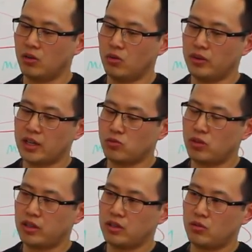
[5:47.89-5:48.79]
Not
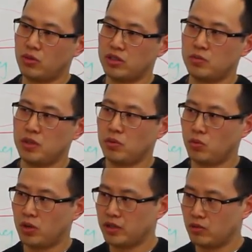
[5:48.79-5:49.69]
what, the, what do people
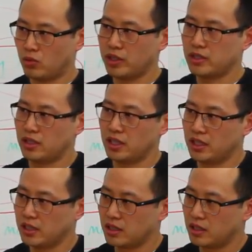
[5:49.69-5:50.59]
want, what is the
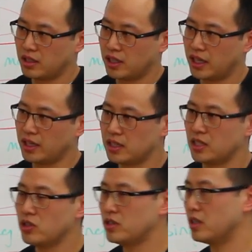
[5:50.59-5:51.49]
need? And it's
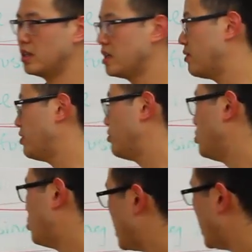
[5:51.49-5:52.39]
interesting enough, if
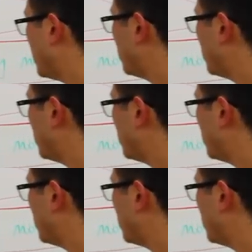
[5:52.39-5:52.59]
you kind of